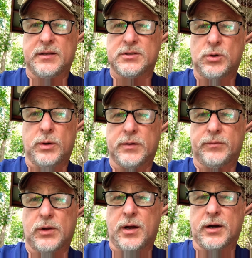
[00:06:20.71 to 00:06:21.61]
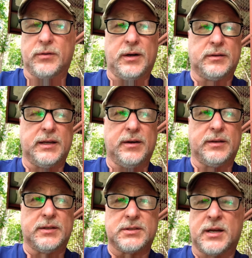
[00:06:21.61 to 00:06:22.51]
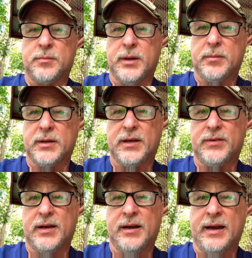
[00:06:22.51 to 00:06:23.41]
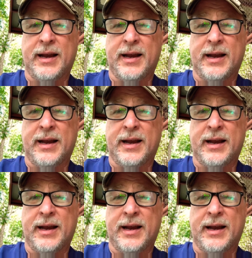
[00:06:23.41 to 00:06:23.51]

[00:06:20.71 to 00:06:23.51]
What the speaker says: There's no other vlogger out there that's going to be able to give you